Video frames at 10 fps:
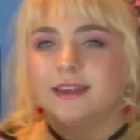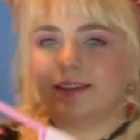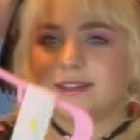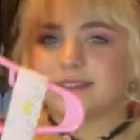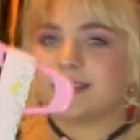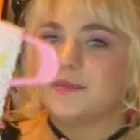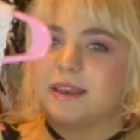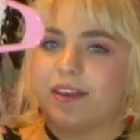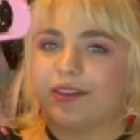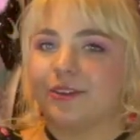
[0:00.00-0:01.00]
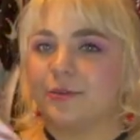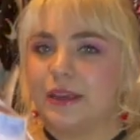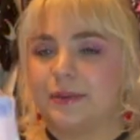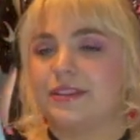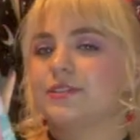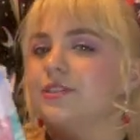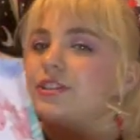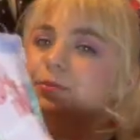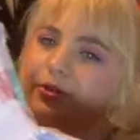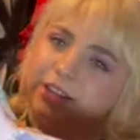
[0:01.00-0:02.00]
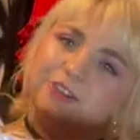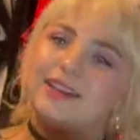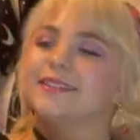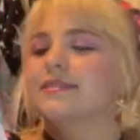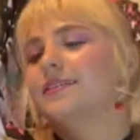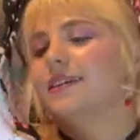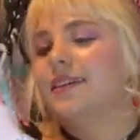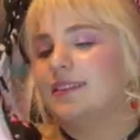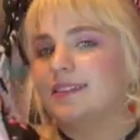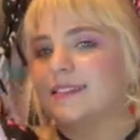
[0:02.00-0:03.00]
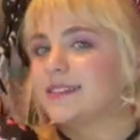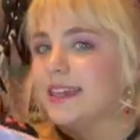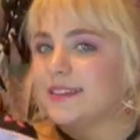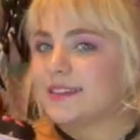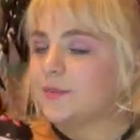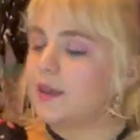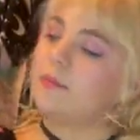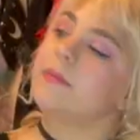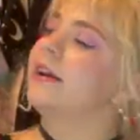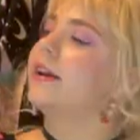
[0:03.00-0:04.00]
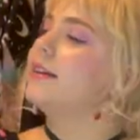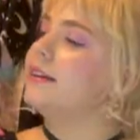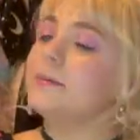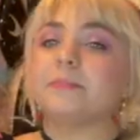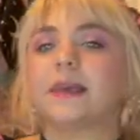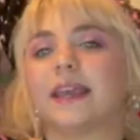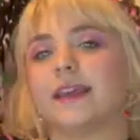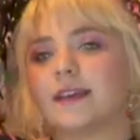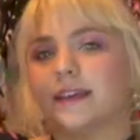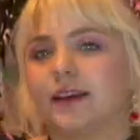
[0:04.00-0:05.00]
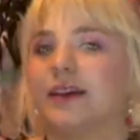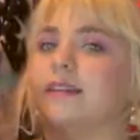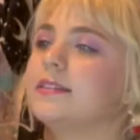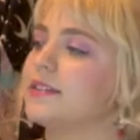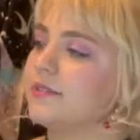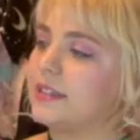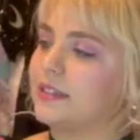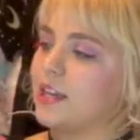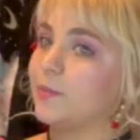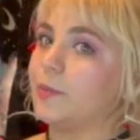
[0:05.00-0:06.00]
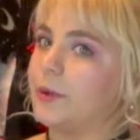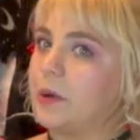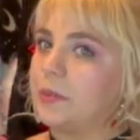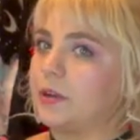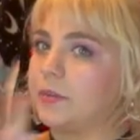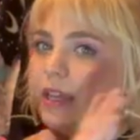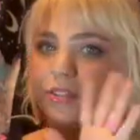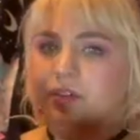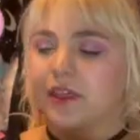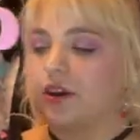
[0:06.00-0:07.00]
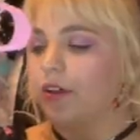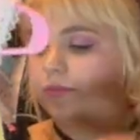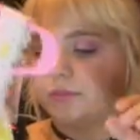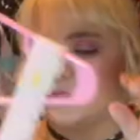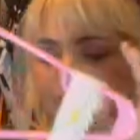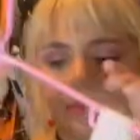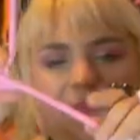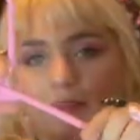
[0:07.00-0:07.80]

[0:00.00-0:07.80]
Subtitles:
Next up, I have another Baby the Star Shine Bright dress. This is Dancing Baby Bear in pink, and it does have a detachable bow up here, but I took that off for something.